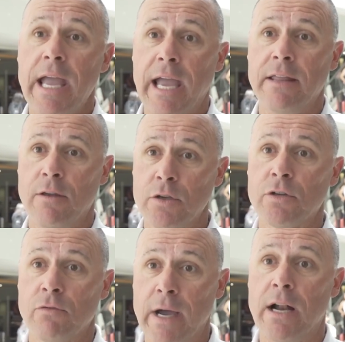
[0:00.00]
And those
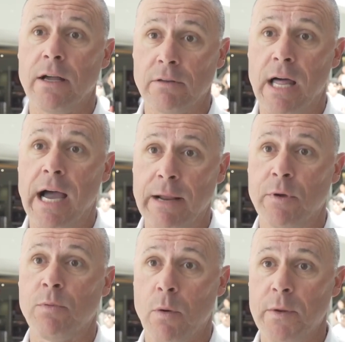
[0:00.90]
are right on line
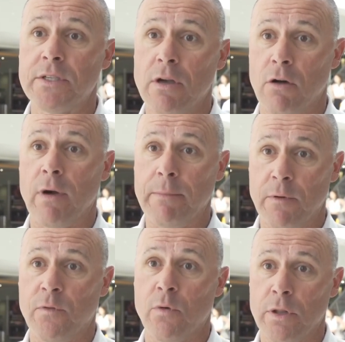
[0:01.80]
with what we saw right
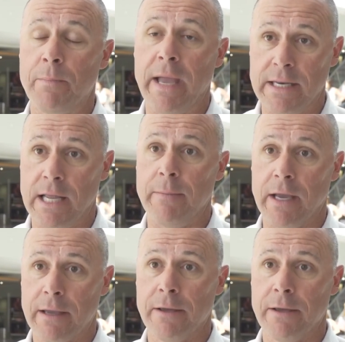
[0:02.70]
before the pandemic.